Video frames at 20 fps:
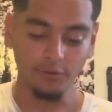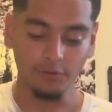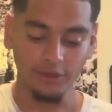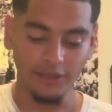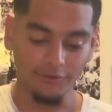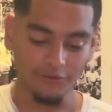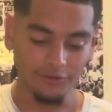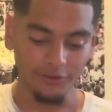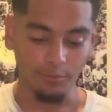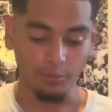
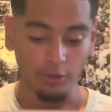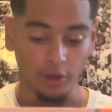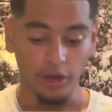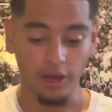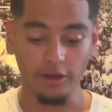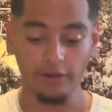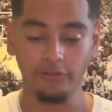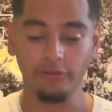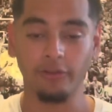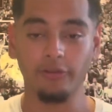live in the
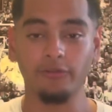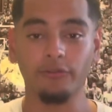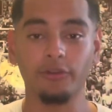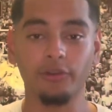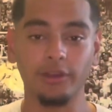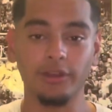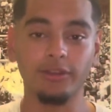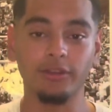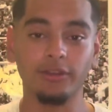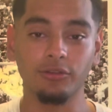Bronx or if you're
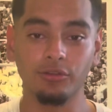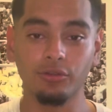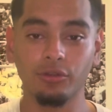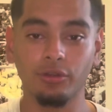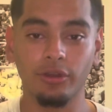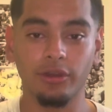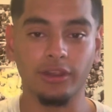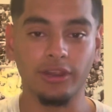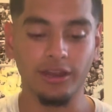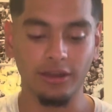in the New
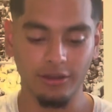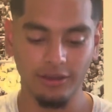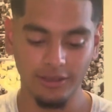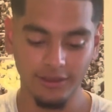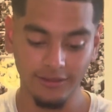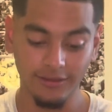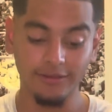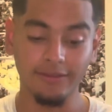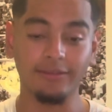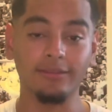York area,
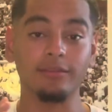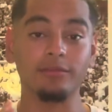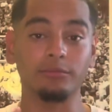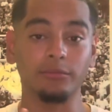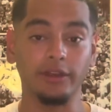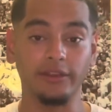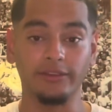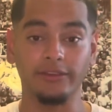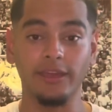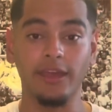this is a
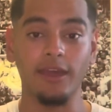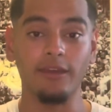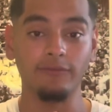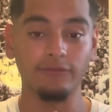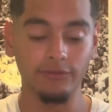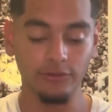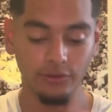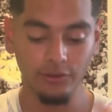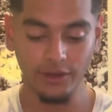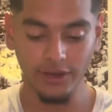must-have
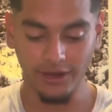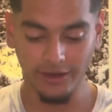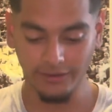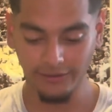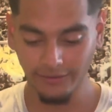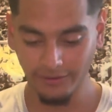for you guys.